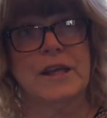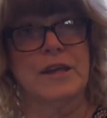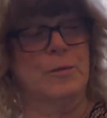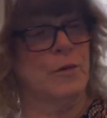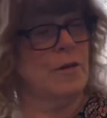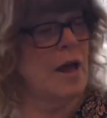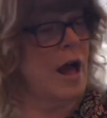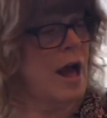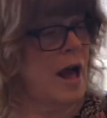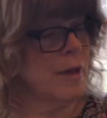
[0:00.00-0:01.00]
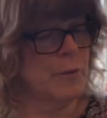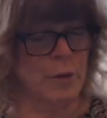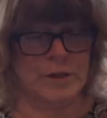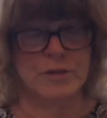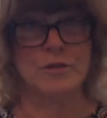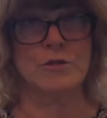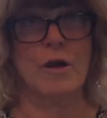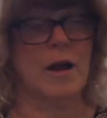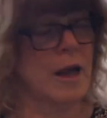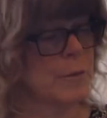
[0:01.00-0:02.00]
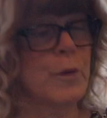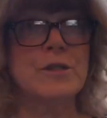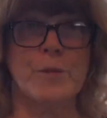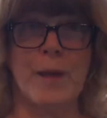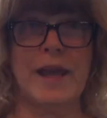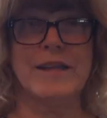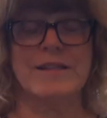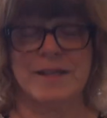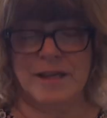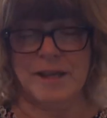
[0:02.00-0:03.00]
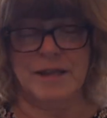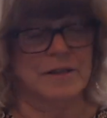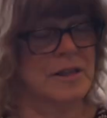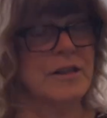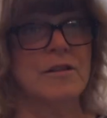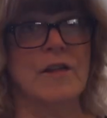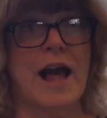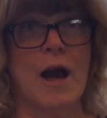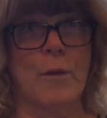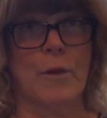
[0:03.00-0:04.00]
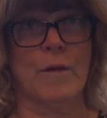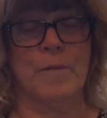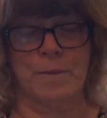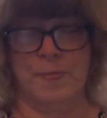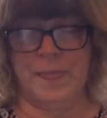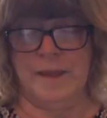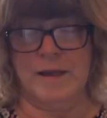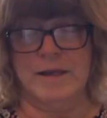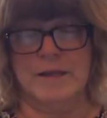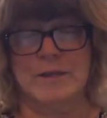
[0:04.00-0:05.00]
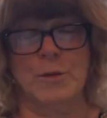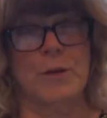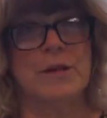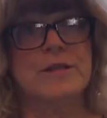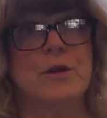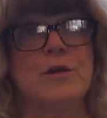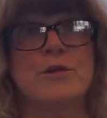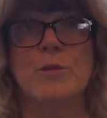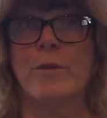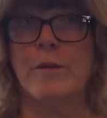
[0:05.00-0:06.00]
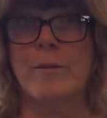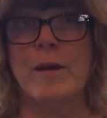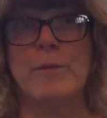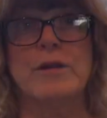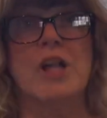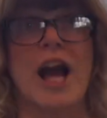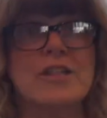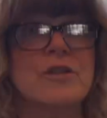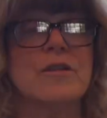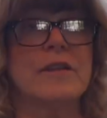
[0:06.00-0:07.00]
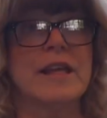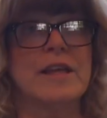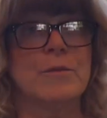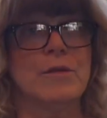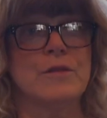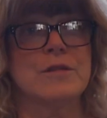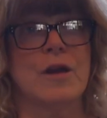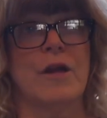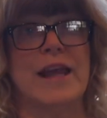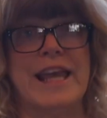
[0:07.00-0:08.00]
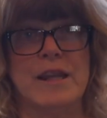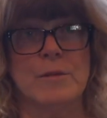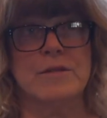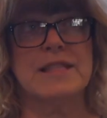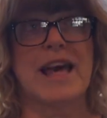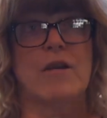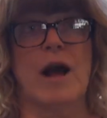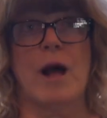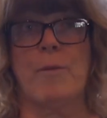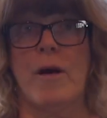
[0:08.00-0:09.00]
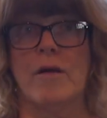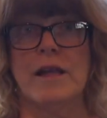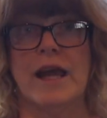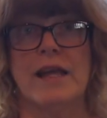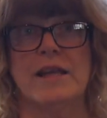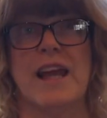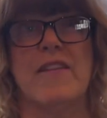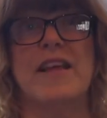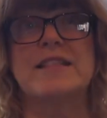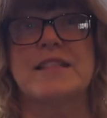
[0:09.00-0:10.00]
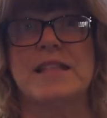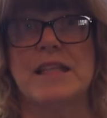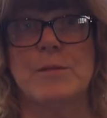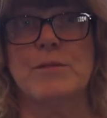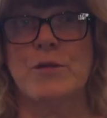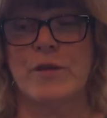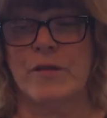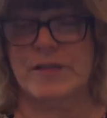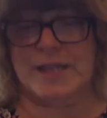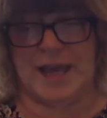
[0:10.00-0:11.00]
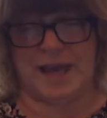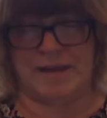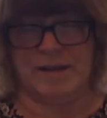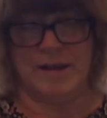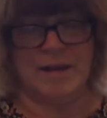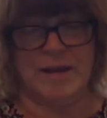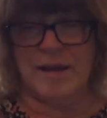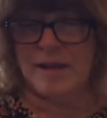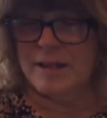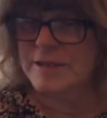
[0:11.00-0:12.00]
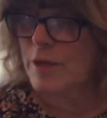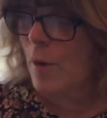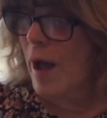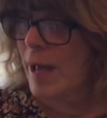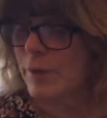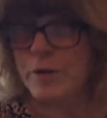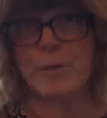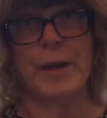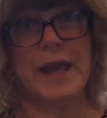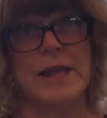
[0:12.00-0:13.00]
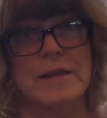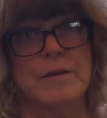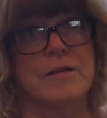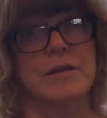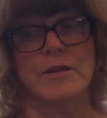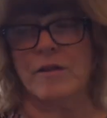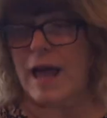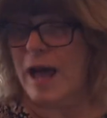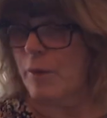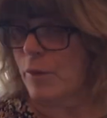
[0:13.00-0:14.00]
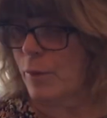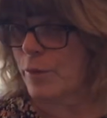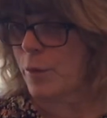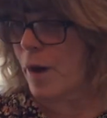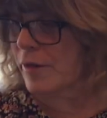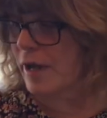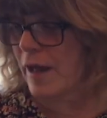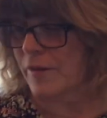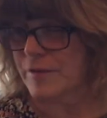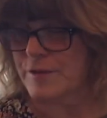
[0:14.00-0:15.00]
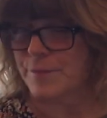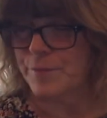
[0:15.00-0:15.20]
animal, I'm going to draw, I'm going to paint the little owl. So boys and girls, remember nocturnal animals are animals that are up all night and they sleep during the day. So I'm gonna paint the little owl with watercolors.